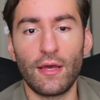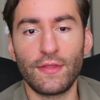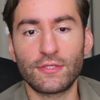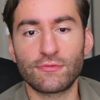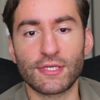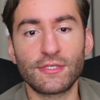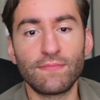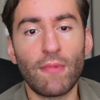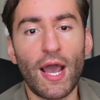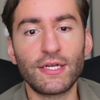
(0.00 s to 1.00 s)
This was a
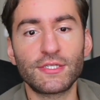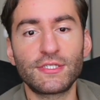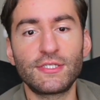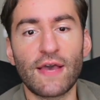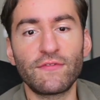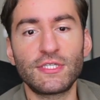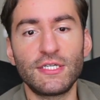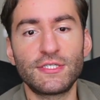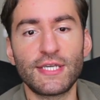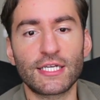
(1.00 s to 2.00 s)
minus
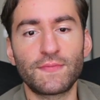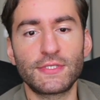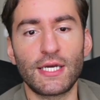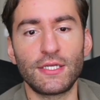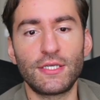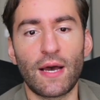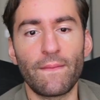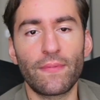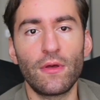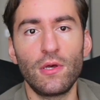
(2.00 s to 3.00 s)
76%
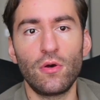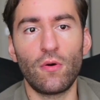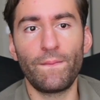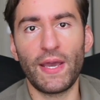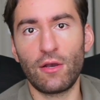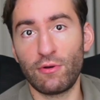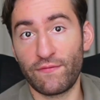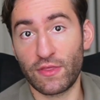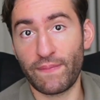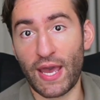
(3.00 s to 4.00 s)
dump on Bitcoin
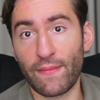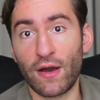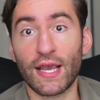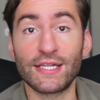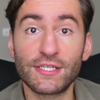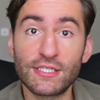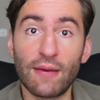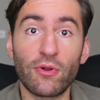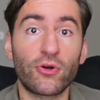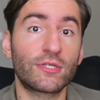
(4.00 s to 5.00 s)
for the bear market, and
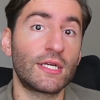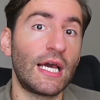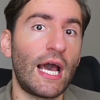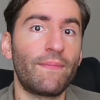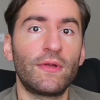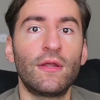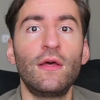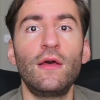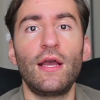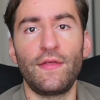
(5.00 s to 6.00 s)
similar is going to happen
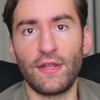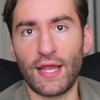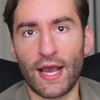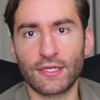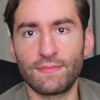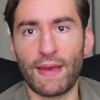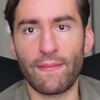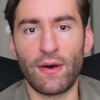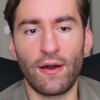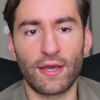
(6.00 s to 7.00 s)
in the next
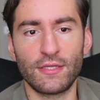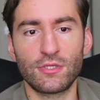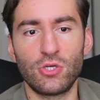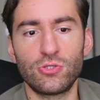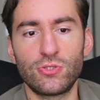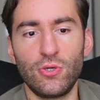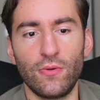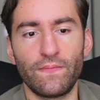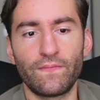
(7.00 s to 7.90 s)
bear market too.